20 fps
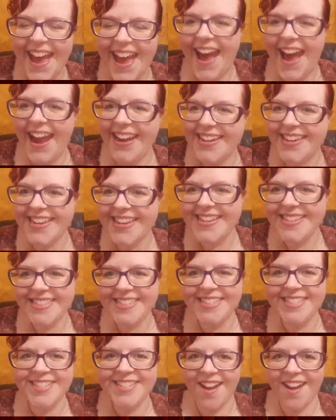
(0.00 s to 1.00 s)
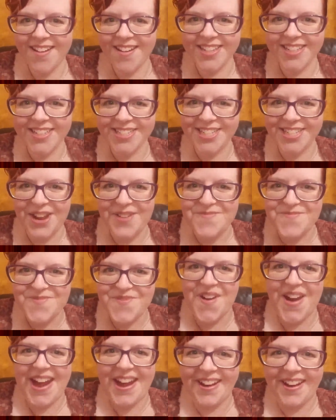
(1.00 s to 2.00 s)
I'd get stuck
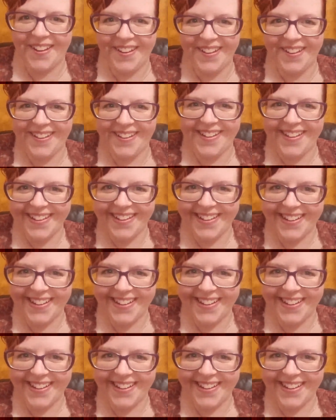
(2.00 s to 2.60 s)
somewhere.